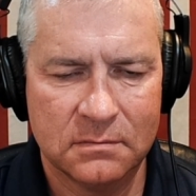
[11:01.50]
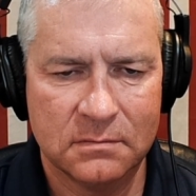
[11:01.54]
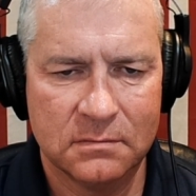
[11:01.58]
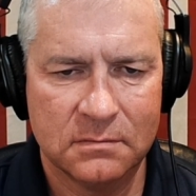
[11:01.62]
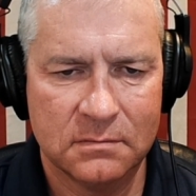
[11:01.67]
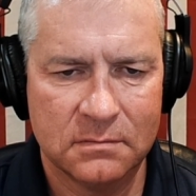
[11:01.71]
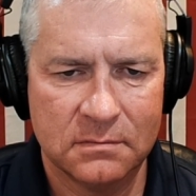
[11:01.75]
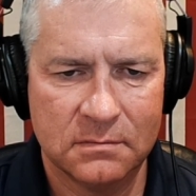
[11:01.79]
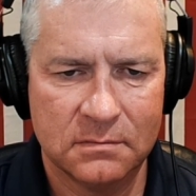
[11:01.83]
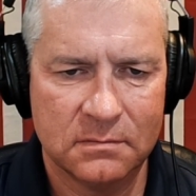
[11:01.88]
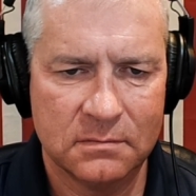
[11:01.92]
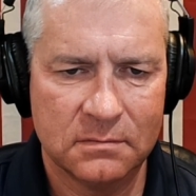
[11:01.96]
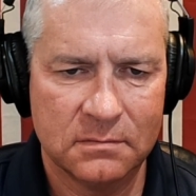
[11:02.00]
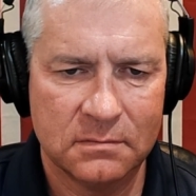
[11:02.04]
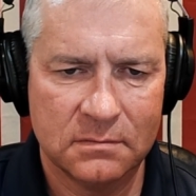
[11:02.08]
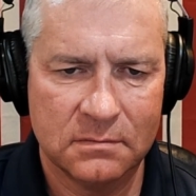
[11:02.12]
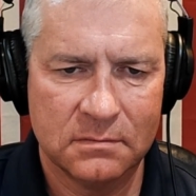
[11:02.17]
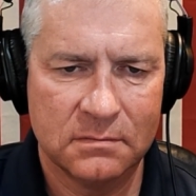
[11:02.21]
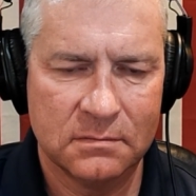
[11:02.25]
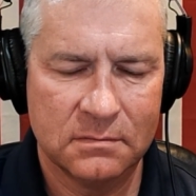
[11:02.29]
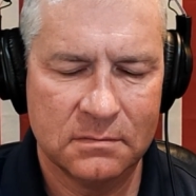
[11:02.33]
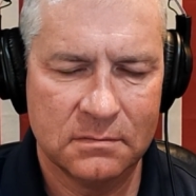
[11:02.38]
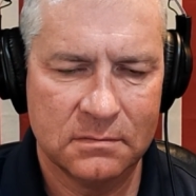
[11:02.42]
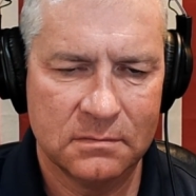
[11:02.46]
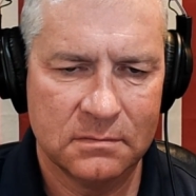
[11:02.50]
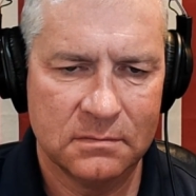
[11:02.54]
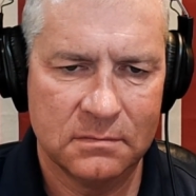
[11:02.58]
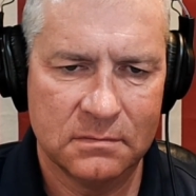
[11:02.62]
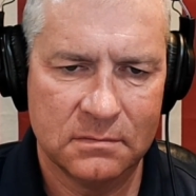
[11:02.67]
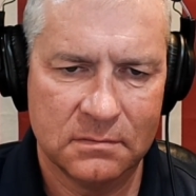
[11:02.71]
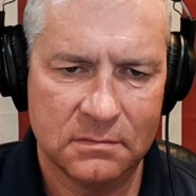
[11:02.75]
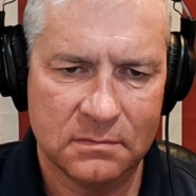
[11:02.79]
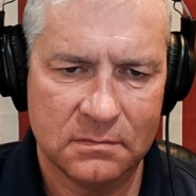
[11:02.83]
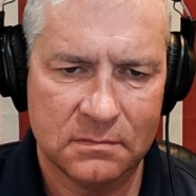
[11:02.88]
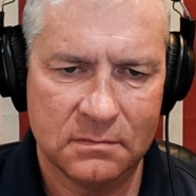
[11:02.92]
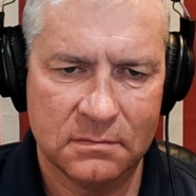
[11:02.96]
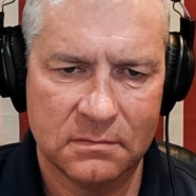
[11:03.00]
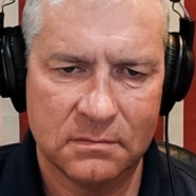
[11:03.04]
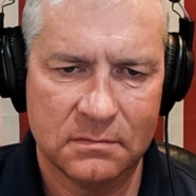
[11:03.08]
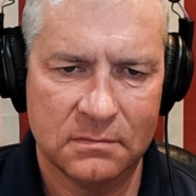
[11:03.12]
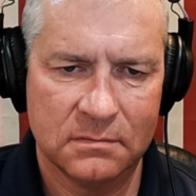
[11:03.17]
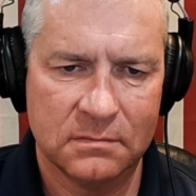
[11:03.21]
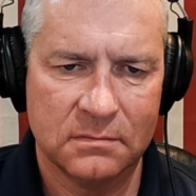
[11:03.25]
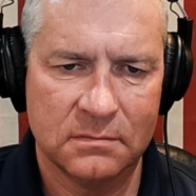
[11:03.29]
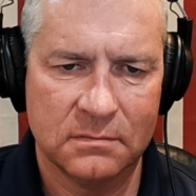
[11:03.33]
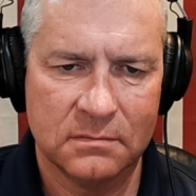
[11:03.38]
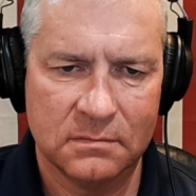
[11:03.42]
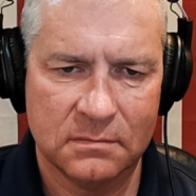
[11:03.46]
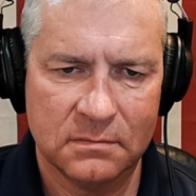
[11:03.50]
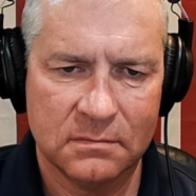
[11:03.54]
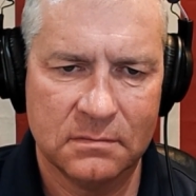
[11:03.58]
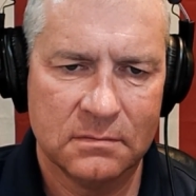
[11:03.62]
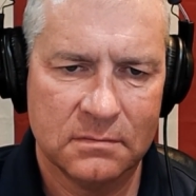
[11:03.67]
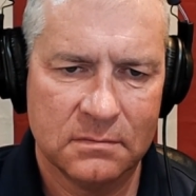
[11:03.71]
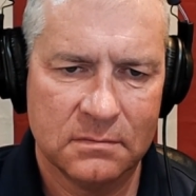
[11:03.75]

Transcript: (not speaking)